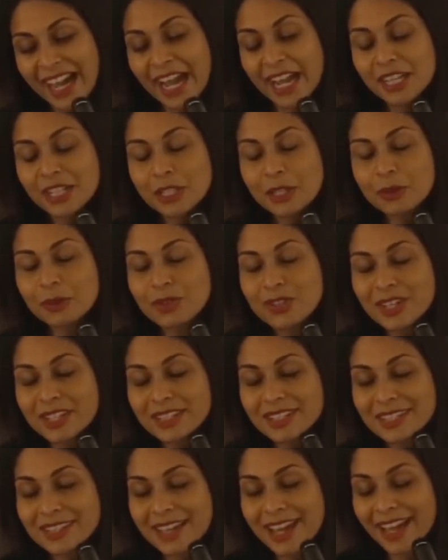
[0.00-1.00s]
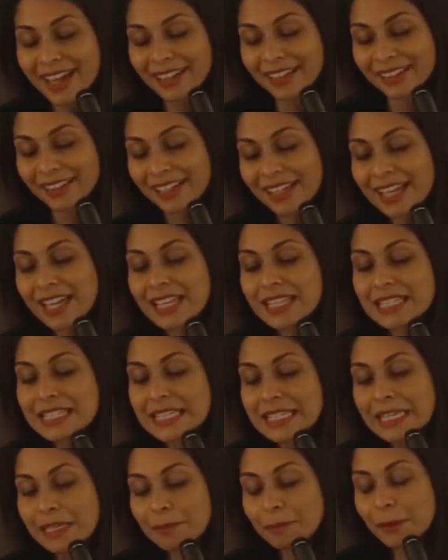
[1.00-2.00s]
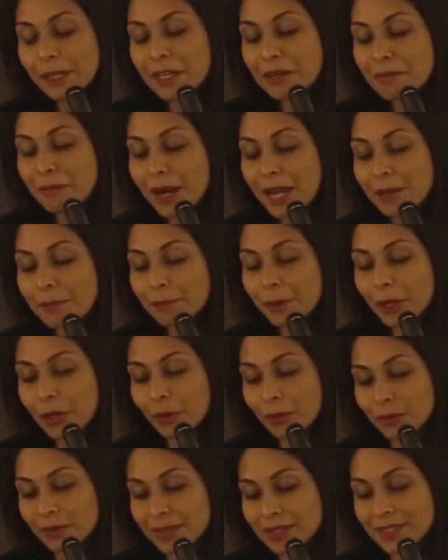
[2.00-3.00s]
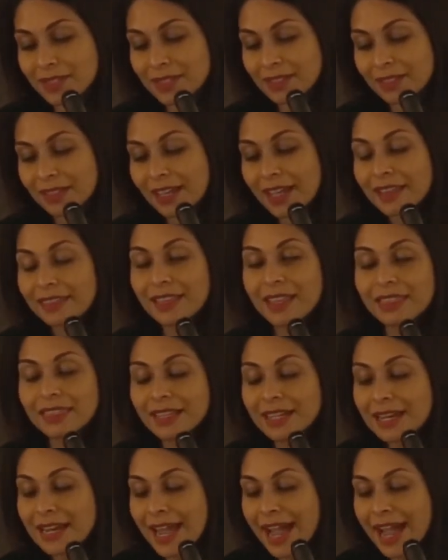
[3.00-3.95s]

I knew just then, deep in my bones, that the